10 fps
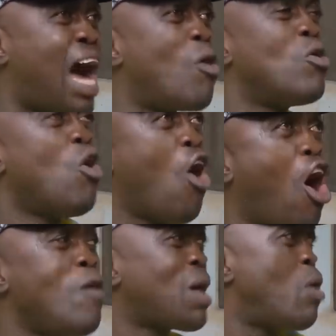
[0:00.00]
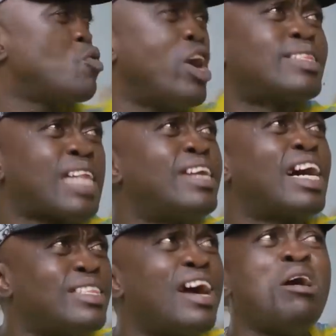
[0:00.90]
now, or I will go inside
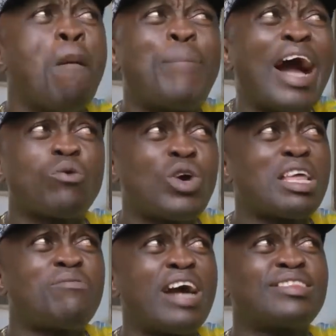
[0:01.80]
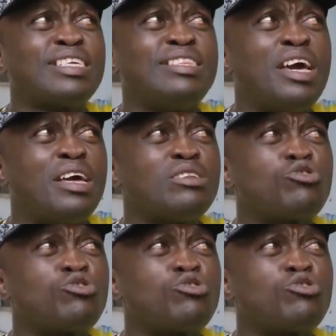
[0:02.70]
and pack pack whatever I see there.